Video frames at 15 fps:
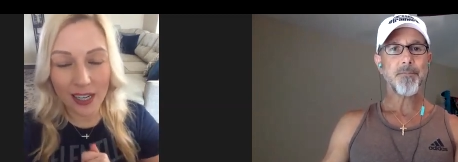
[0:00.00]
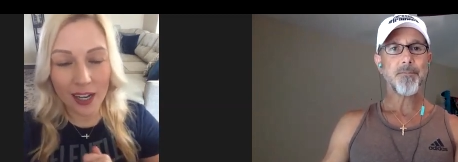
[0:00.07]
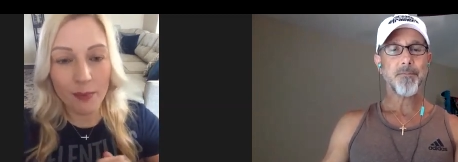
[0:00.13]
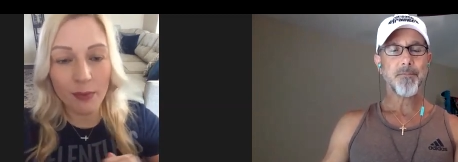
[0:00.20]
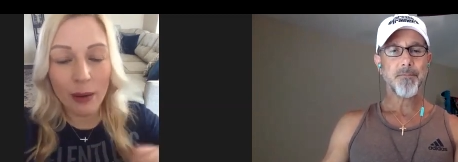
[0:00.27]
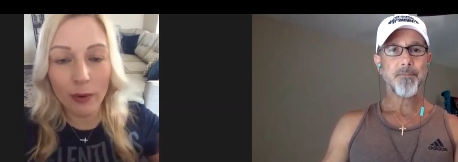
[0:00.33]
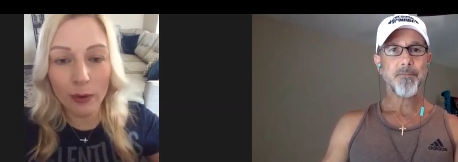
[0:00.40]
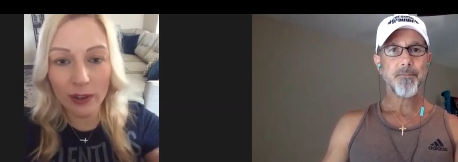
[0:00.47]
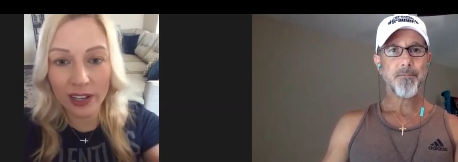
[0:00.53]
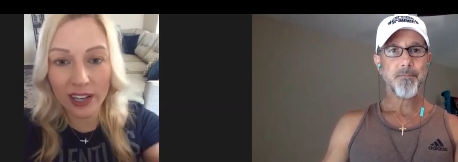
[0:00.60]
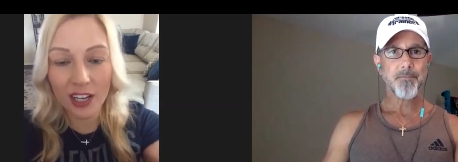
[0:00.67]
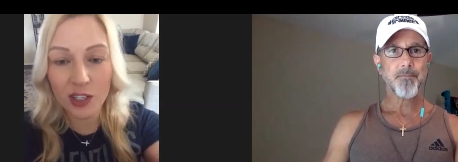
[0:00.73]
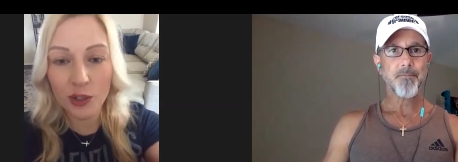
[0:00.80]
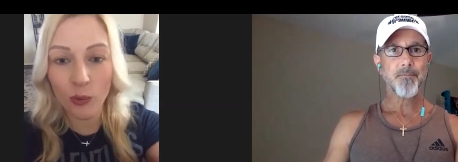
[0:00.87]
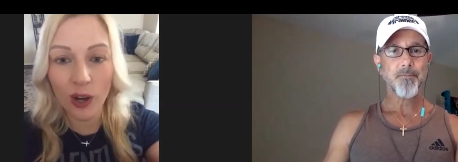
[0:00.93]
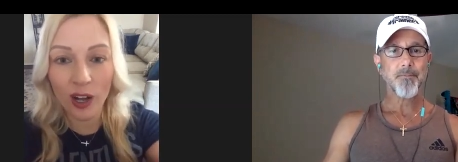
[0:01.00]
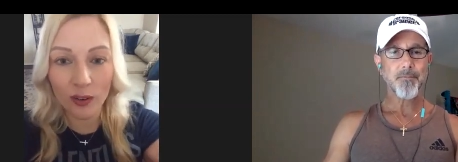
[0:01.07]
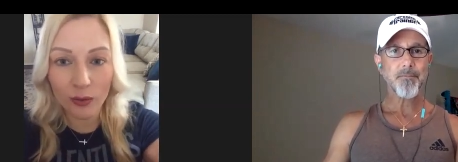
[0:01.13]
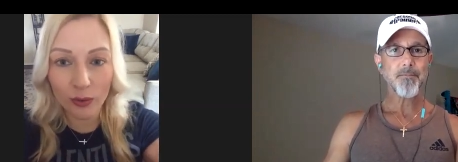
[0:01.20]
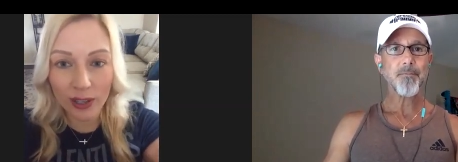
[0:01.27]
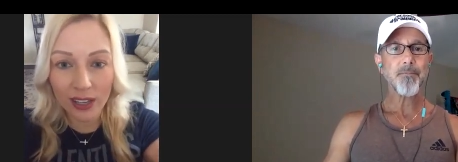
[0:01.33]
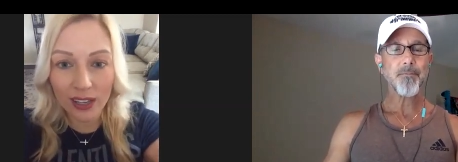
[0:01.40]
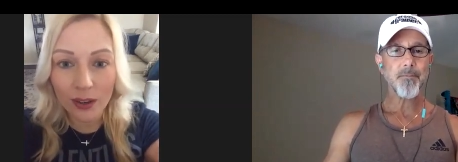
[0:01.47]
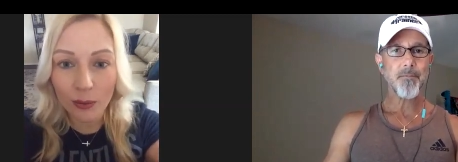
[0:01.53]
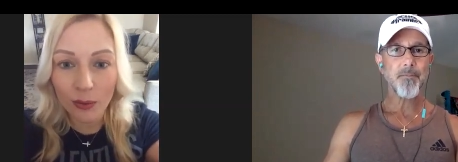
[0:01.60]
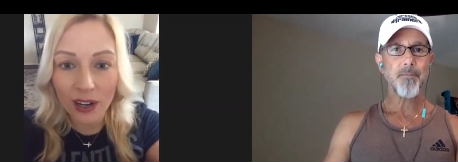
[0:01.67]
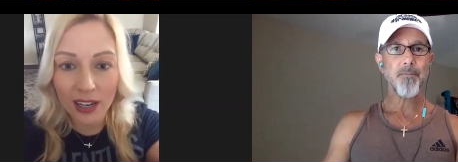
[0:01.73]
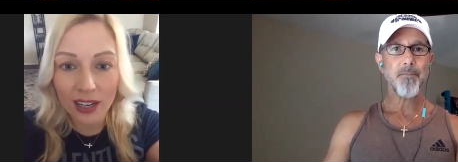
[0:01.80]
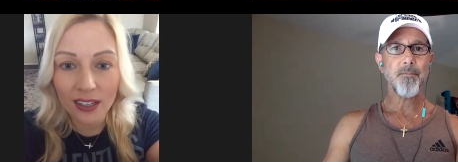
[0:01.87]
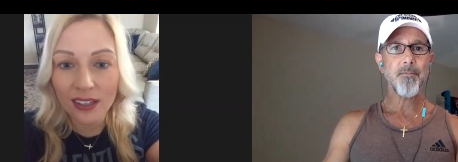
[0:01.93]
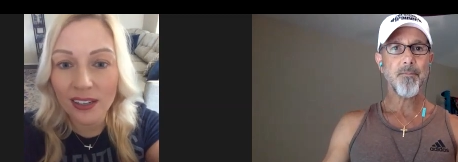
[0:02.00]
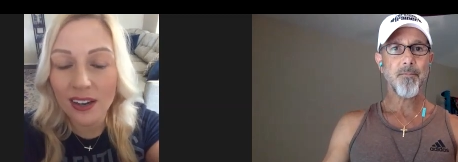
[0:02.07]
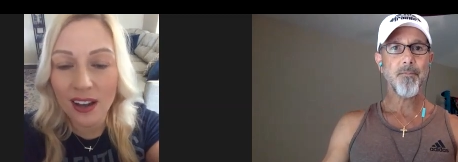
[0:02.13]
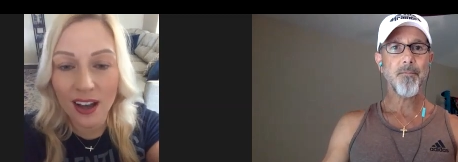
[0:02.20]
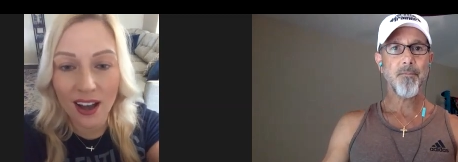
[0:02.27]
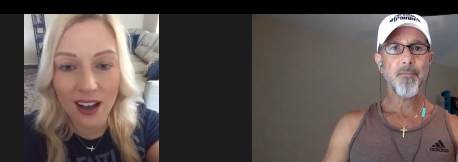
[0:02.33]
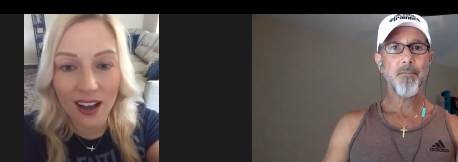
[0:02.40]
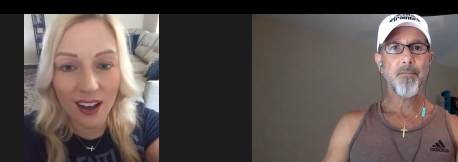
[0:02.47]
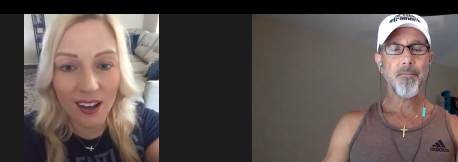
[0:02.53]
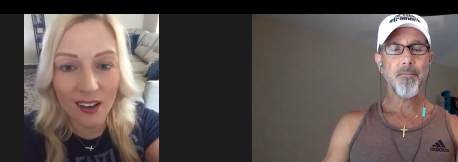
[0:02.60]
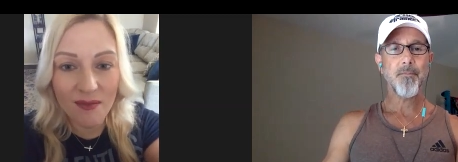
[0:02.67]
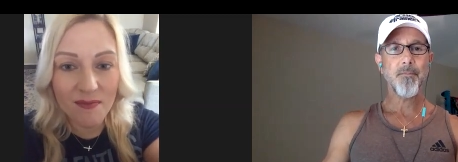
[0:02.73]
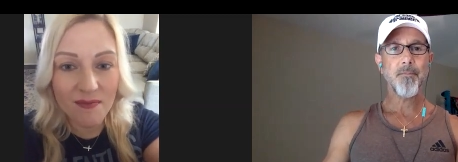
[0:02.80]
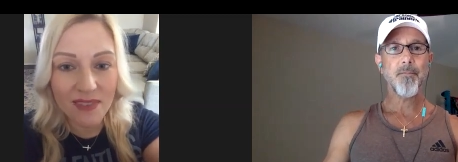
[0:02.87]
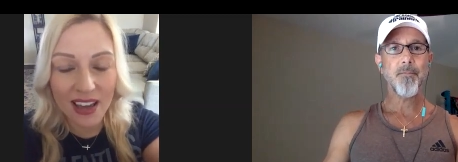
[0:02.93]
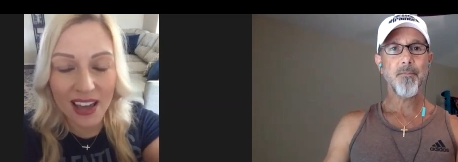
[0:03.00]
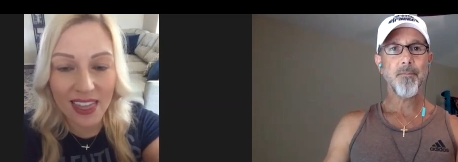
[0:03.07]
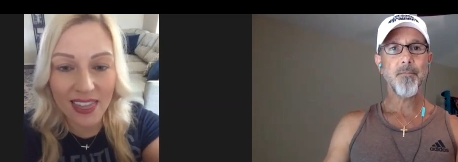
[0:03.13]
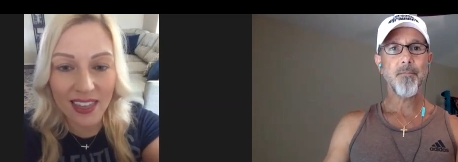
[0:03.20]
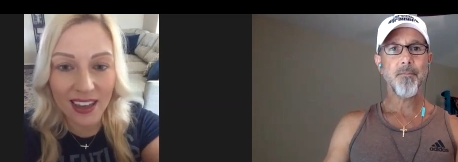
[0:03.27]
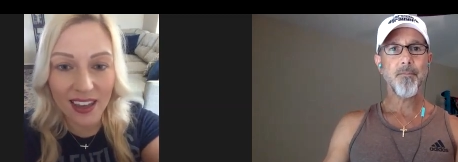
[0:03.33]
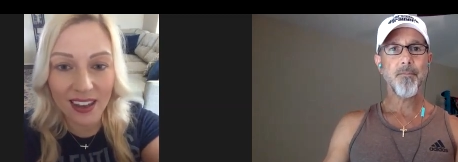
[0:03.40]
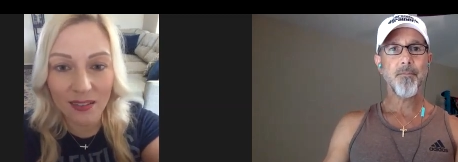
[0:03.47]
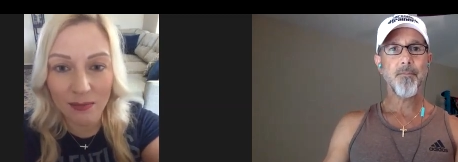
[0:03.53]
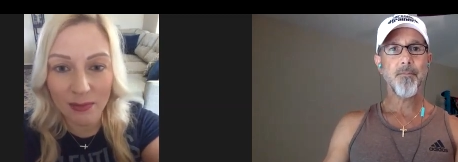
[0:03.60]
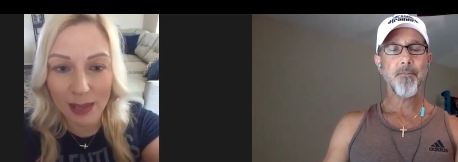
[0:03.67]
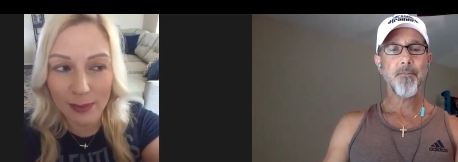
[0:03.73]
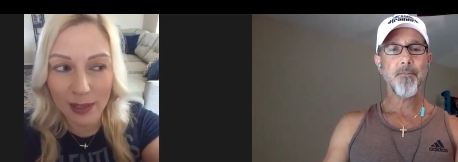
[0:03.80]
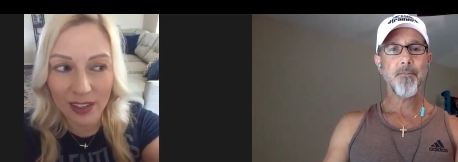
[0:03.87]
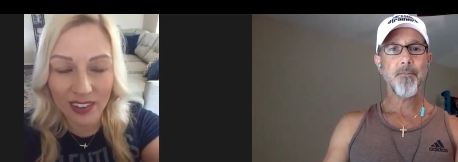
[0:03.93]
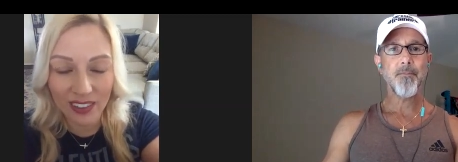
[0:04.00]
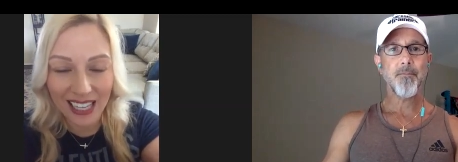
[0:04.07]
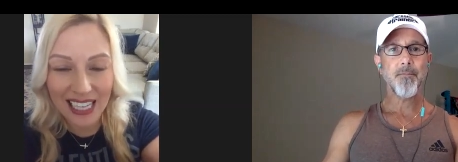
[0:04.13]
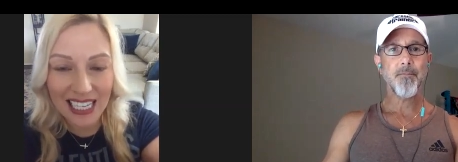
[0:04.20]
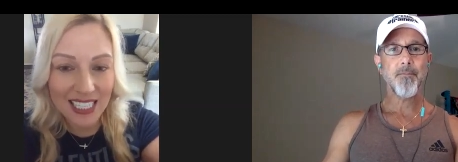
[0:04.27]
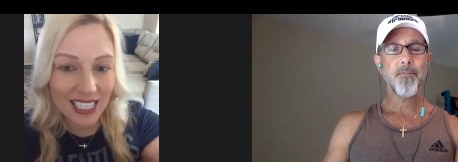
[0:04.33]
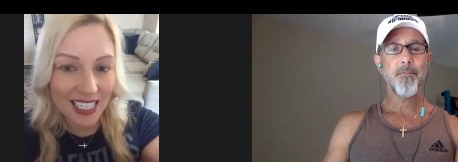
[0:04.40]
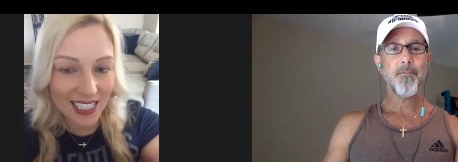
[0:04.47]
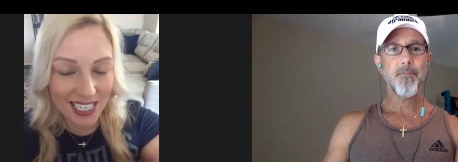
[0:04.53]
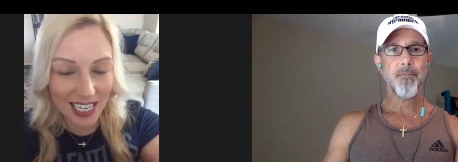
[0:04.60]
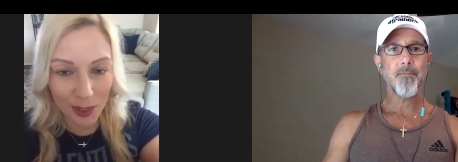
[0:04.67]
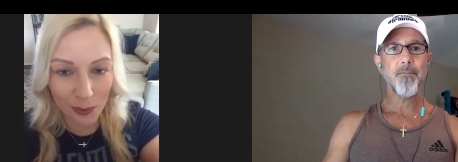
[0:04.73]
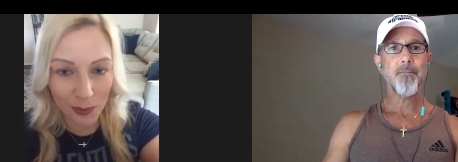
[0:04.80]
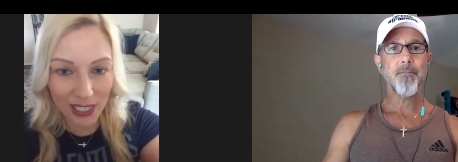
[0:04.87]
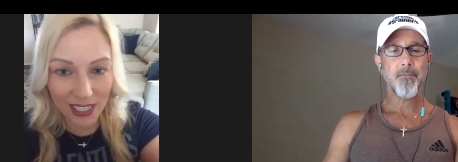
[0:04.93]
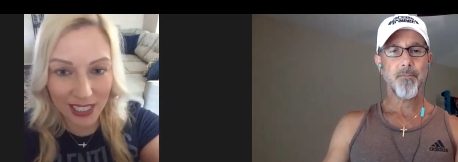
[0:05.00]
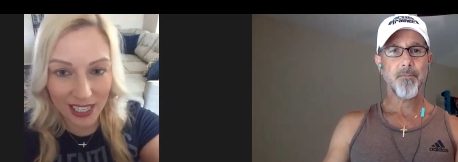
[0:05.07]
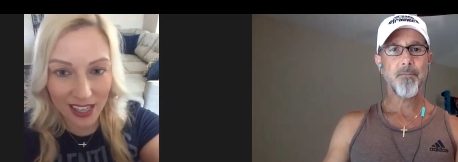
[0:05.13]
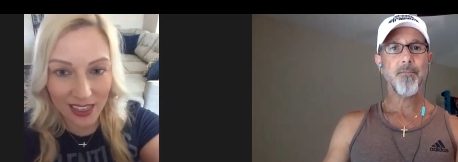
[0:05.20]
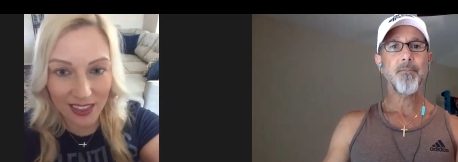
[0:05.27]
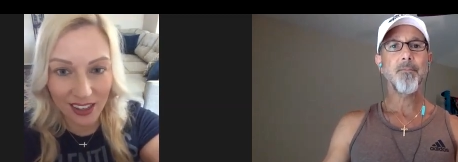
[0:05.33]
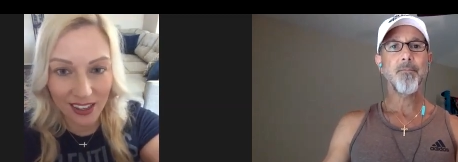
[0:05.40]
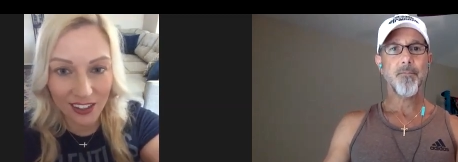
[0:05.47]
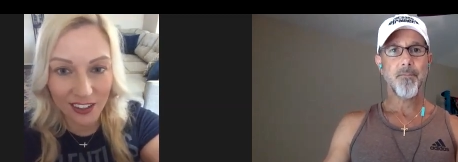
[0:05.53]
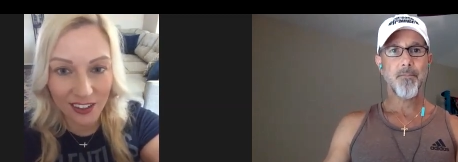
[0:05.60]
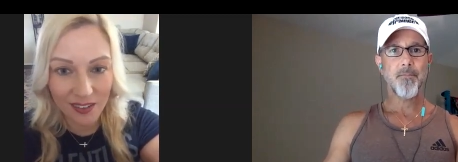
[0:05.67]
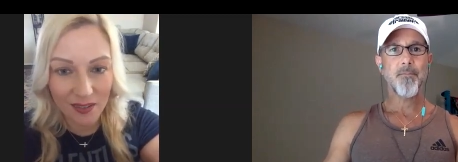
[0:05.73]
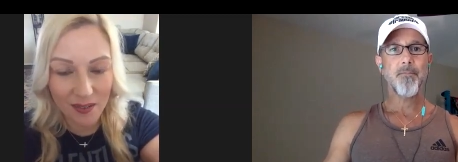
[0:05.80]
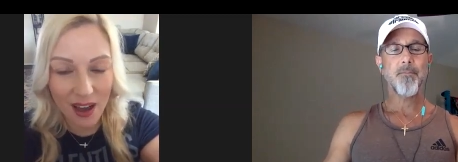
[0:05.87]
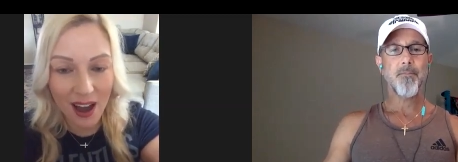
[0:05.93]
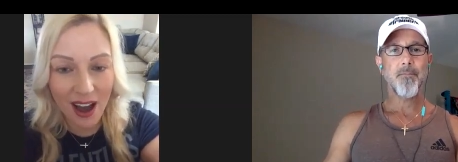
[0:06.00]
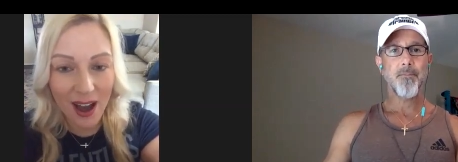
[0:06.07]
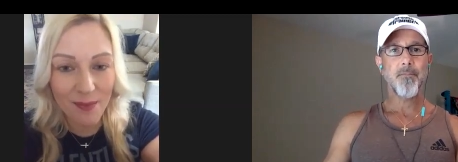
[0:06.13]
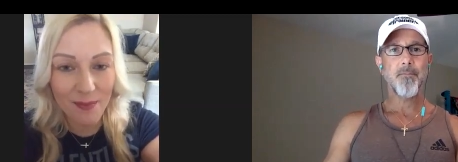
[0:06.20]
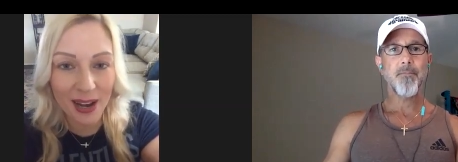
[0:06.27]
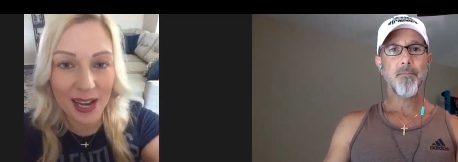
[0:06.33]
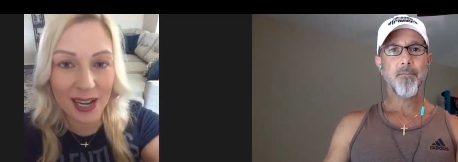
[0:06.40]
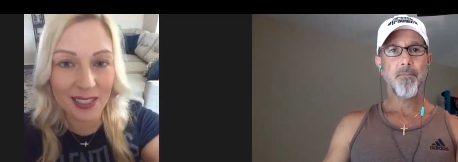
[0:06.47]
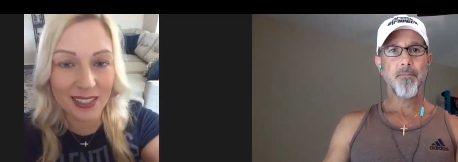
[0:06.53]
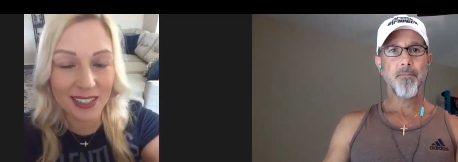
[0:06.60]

Speaker 1: probably a 12 week one, um, and then maybe even like 16 week, and then I might